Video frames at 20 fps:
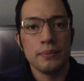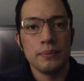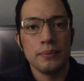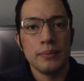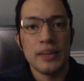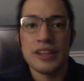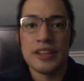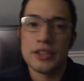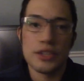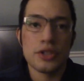
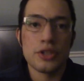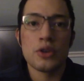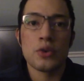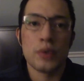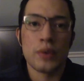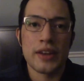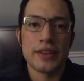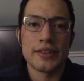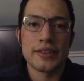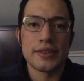It's still
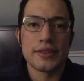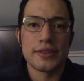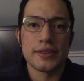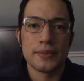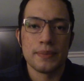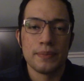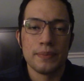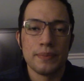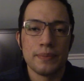racist.